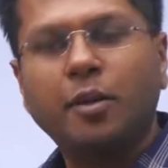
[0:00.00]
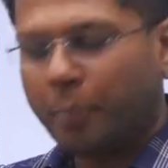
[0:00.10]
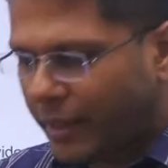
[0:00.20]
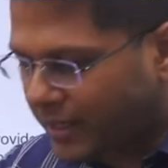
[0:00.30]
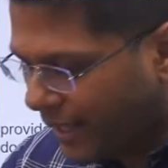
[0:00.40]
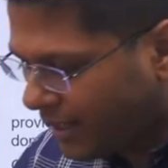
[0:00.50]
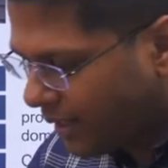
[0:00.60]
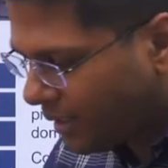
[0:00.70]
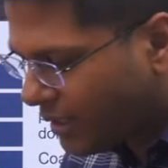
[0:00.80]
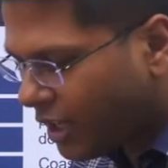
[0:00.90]
but then
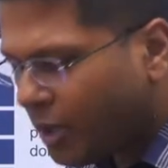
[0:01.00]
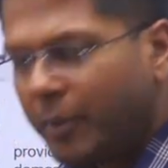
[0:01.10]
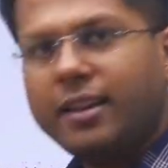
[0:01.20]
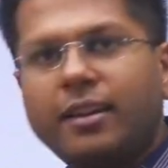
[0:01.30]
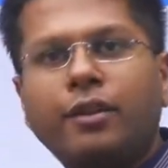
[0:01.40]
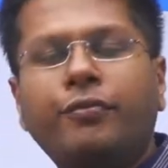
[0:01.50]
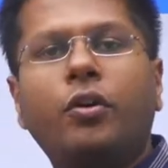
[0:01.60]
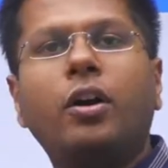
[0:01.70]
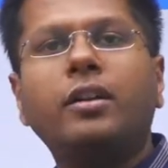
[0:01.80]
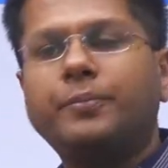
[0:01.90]
a terminal
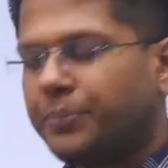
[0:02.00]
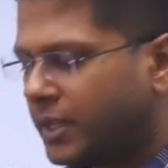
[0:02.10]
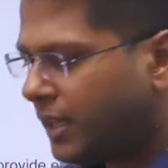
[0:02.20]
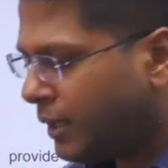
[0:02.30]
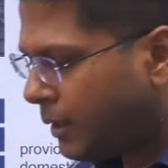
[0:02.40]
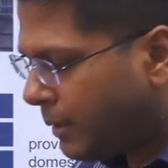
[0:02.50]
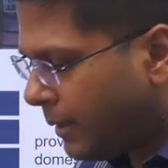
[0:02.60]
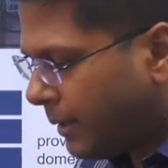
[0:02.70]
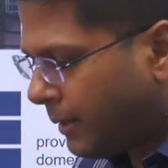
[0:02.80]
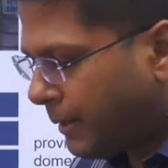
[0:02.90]
for the
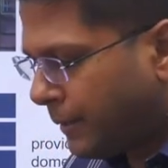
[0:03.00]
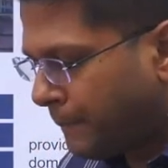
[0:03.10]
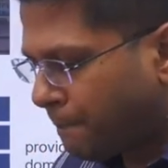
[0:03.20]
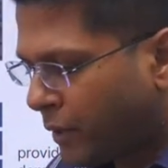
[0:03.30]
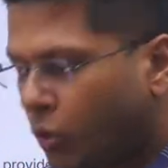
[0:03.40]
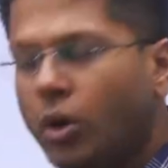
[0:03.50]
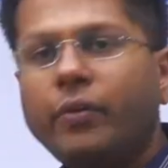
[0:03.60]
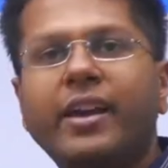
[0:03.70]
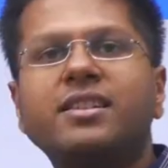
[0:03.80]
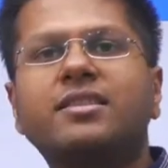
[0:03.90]
uh,
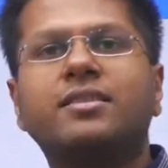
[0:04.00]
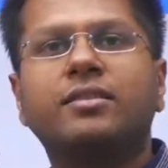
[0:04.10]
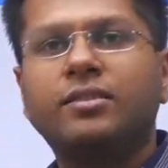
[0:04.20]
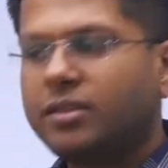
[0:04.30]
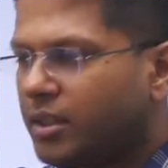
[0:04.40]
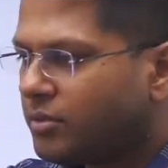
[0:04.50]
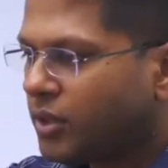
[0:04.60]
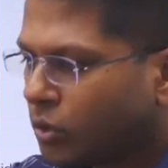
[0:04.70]
roadways, the, the